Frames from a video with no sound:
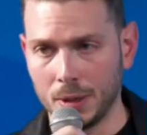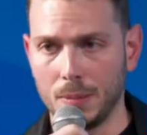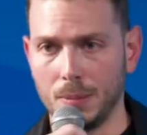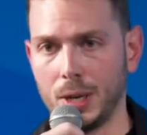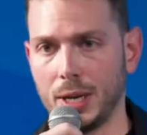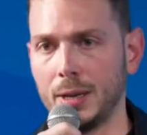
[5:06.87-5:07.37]

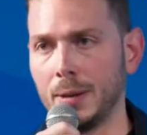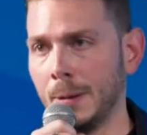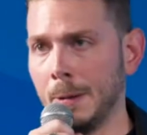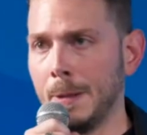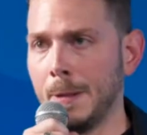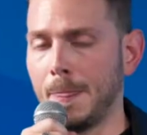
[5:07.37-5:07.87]
but
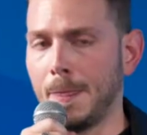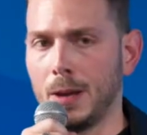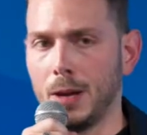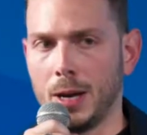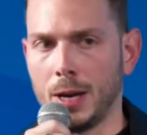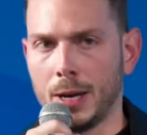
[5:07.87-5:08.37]

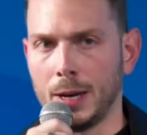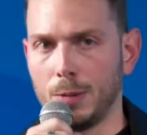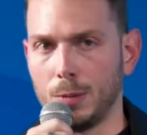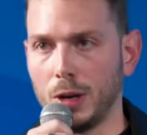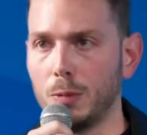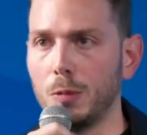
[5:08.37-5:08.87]
uh,
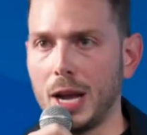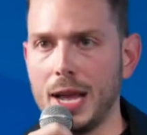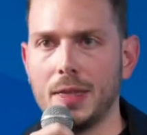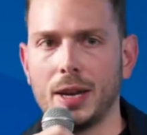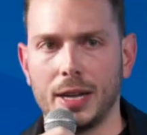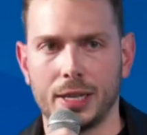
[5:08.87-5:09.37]
one way
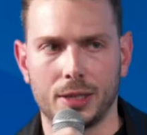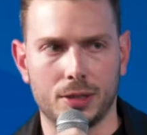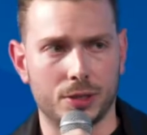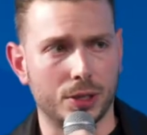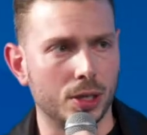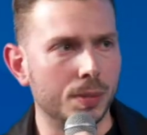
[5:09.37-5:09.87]
that I can
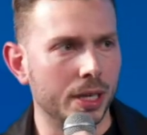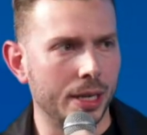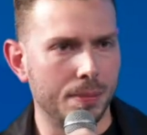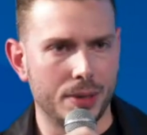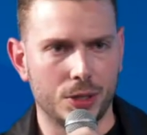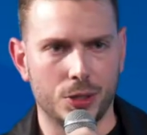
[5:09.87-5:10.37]
determine
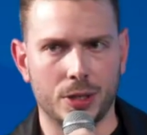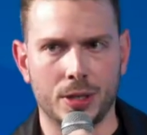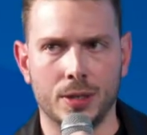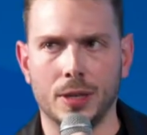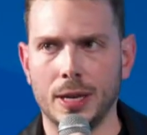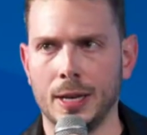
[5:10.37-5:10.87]

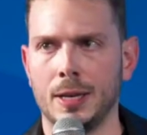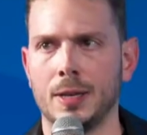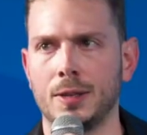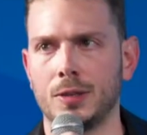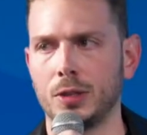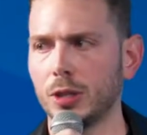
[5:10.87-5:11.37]
ambition
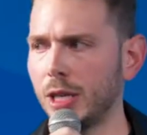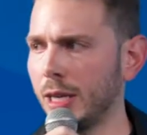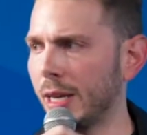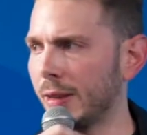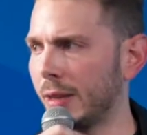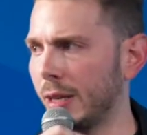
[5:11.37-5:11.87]
is looking
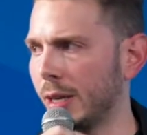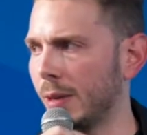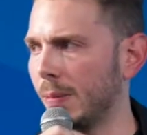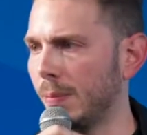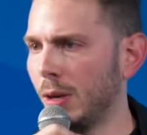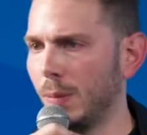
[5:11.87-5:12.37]
at
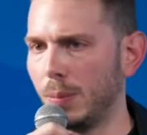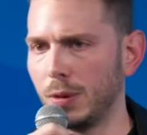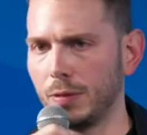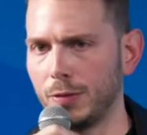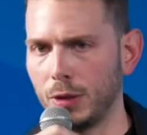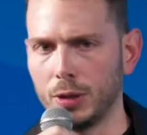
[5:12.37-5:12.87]
their
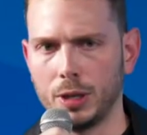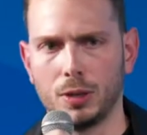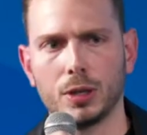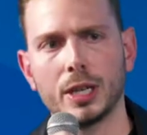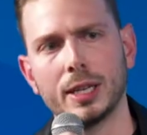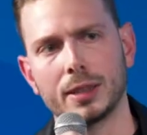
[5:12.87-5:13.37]
portfolio,
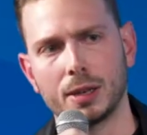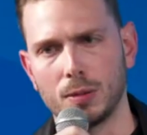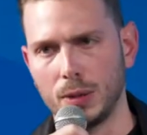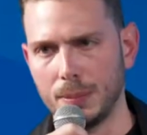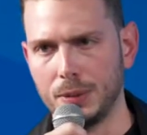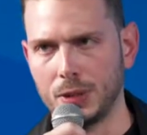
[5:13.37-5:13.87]
looking at their
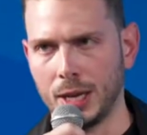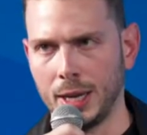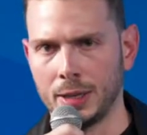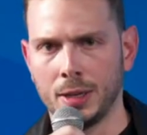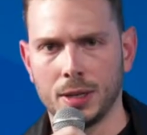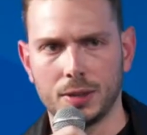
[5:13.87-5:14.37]

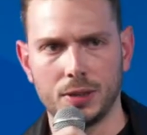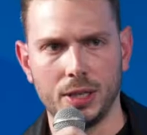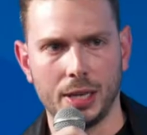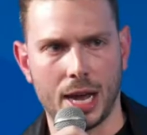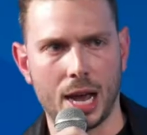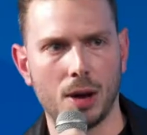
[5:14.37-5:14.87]
website,
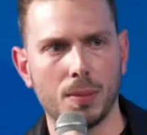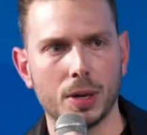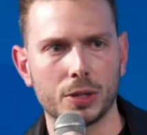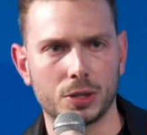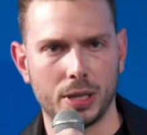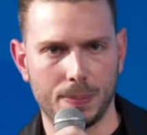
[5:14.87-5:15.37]
seeing how
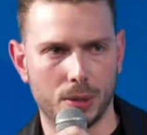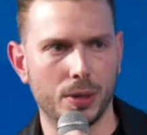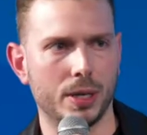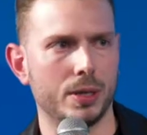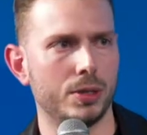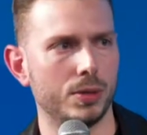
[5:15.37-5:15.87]
much they put
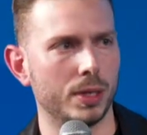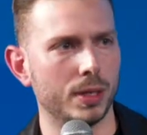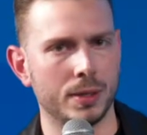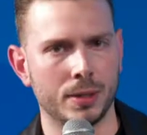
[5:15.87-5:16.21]
into it.